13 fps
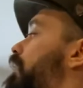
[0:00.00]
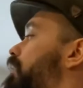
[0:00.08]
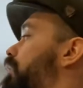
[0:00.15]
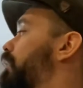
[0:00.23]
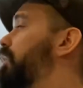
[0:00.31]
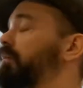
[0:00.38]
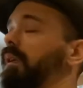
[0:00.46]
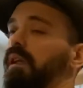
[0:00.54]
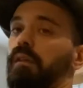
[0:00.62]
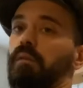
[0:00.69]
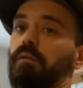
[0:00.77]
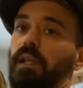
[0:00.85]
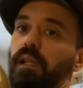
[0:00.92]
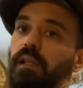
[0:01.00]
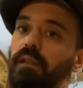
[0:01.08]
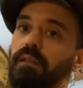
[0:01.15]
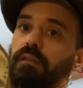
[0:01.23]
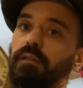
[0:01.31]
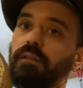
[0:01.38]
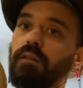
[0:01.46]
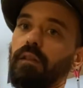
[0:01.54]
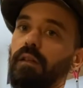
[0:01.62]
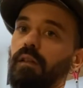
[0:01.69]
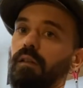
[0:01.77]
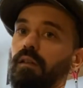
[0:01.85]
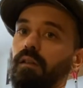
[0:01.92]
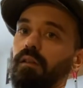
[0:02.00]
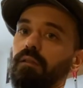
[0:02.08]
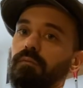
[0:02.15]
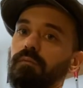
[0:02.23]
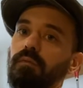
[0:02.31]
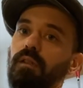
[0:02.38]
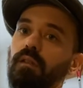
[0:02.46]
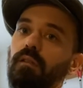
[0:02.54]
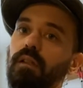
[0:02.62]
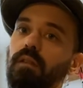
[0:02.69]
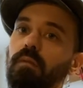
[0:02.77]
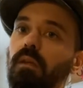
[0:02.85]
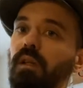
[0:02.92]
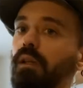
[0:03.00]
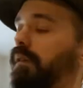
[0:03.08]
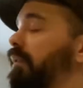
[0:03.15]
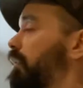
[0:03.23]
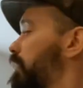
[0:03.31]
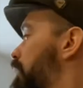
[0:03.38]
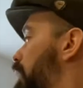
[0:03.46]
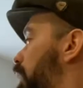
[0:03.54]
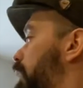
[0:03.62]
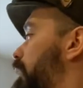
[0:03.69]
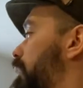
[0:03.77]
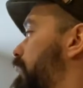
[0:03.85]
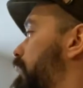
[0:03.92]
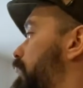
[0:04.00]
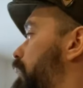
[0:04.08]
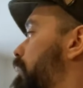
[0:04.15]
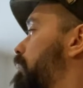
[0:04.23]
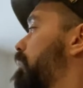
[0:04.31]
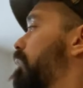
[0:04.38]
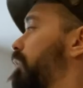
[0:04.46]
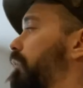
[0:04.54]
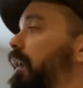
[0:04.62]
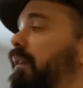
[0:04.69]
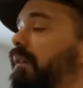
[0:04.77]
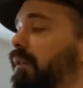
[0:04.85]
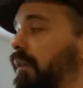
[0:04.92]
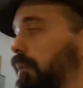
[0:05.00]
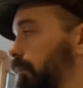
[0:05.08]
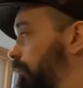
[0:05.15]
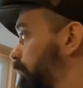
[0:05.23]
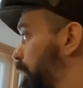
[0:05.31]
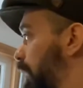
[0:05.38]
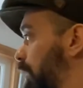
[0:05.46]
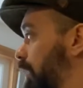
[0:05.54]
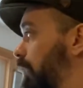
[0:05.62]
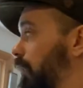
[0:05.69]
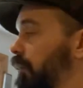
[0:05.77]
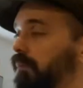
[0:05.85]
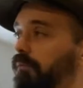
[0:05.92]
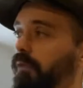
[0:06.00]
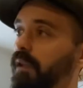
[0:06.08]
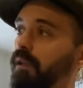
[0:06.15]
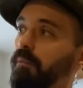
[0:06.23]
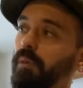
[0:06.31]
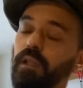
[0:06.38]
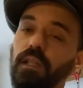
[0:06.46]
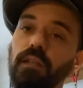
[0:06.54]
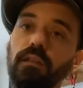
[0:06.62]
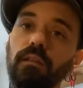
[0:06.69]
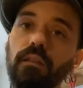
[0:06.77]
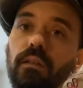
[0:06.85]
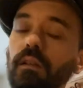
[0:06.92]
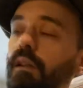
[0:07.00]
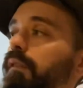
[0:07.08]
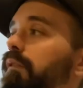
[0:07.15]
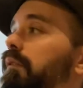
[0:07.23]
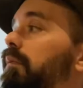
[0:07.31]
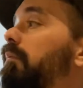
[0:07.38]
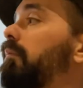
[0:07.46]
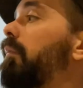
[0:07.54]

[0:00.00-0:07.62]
noisemaker relics that are in the works, and Fender bodies and custom